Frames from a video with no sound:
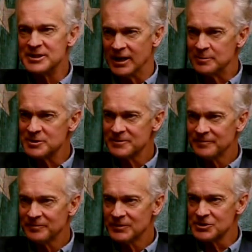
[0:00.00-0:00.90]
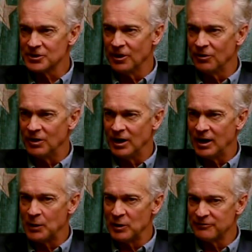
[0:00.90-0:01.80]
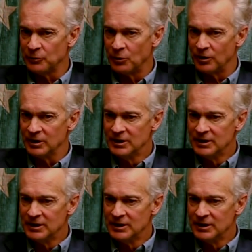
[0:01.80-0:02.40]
times. Okay. So uh, I went for